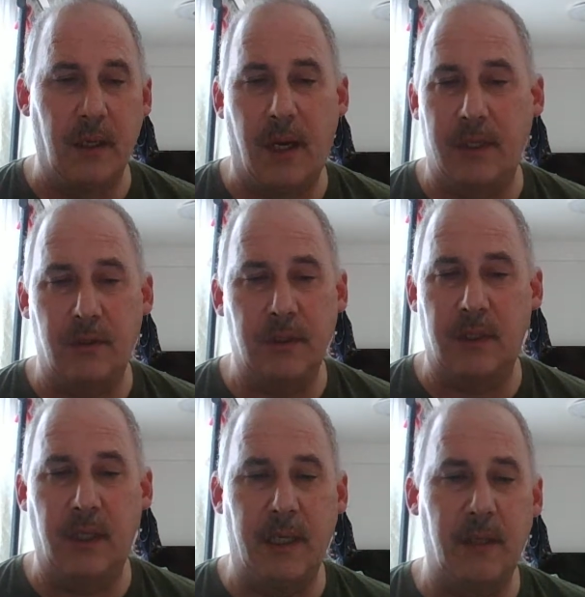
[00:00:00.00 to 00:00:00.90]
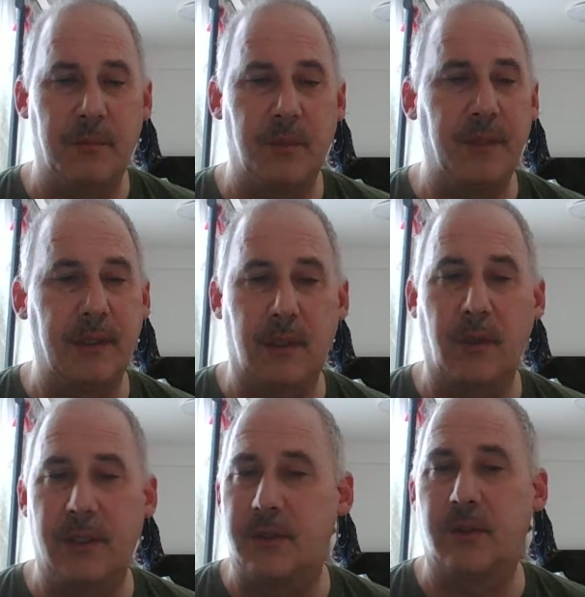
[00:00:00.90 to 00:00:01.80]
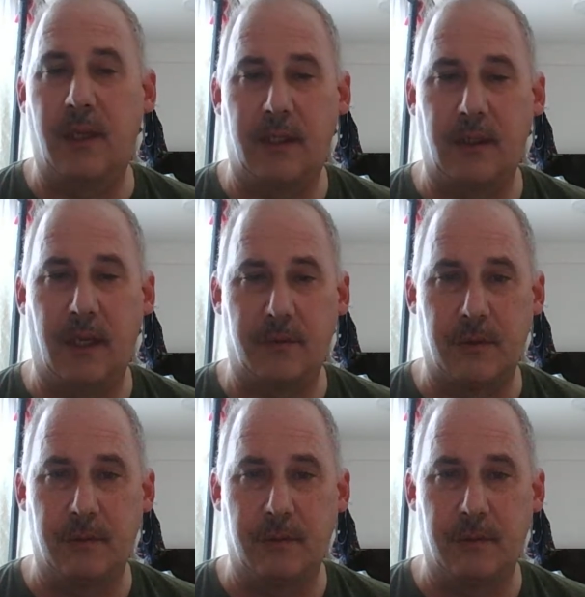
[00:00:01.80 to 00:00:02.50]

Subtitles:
I don't claim to be the greatest writer ever.